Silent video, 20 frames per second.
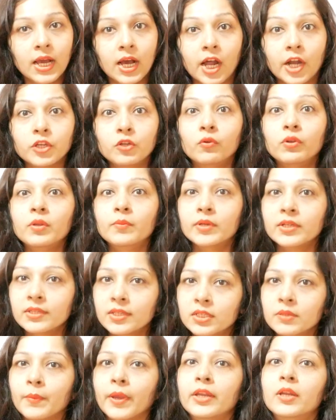Our
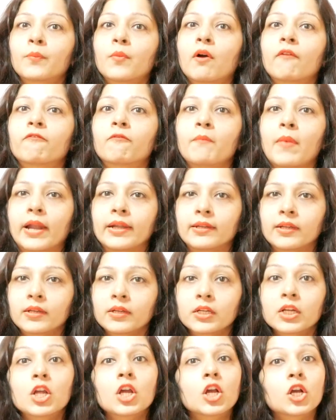universe is made up of matter.